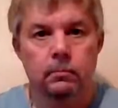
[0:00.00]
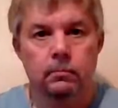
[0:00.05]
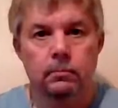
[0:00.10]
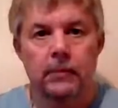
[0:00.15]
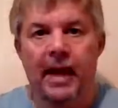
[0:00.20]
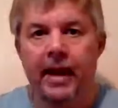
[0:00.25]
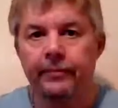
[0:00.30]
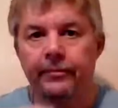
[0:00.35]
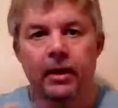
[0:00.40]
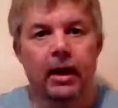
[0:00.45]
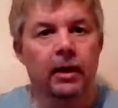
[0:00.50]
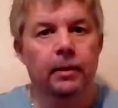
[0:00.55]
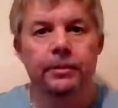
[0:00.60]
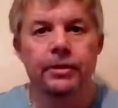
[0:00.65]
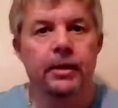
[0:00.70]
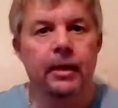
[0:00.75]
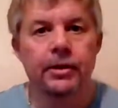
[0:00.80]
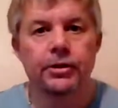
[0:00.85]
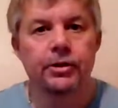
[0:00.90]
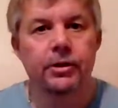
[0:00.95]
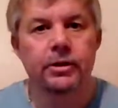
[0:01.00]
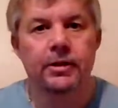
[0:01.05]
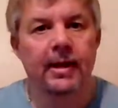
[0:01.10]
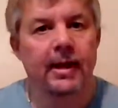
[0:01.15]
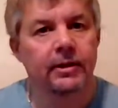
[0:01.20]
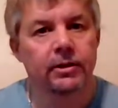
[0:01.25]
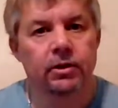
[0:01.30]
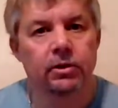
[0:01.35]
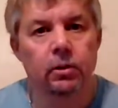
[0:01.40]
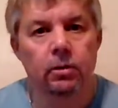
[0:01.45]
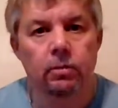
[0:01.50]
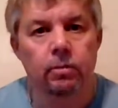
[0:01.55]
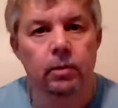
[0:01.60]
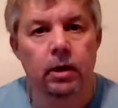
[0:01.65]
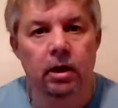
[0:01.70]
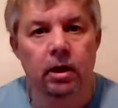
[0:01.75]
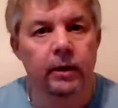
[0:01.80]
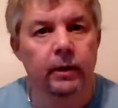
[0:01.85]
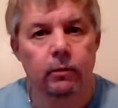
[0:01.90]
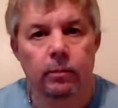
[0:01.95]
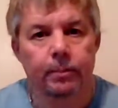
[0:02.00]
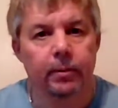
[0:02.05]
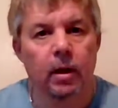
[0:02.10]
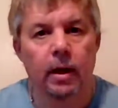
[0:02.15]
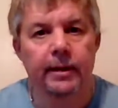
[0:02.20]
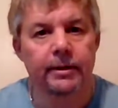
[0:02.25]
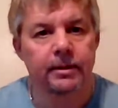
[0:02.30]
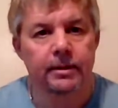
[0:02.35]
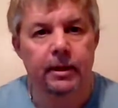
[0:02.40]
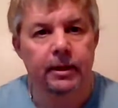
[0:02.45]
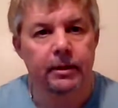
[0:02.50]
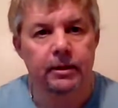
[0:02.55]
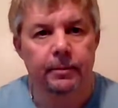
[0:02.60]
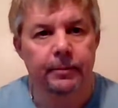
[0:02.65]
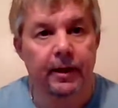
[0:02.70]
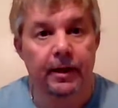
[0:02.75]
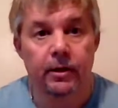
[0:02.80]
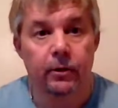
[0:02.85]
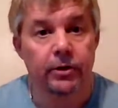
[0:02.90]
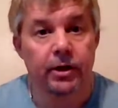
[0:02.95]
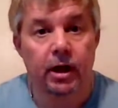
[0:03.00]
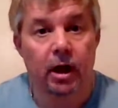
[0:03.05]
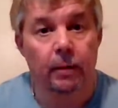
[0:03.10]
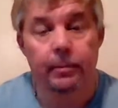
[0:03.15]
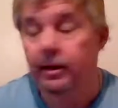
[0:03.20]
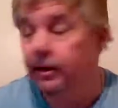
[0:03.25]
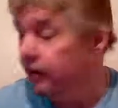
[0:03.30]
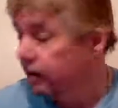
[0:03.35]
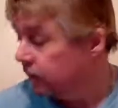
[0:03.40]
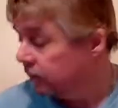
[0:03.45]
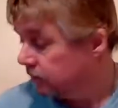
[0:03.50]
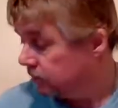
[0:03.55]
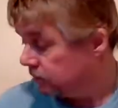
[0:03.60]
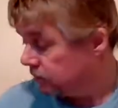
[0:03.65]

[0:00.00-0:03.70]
You have documentation attached, so click reply and send it to me. I know you're coming here.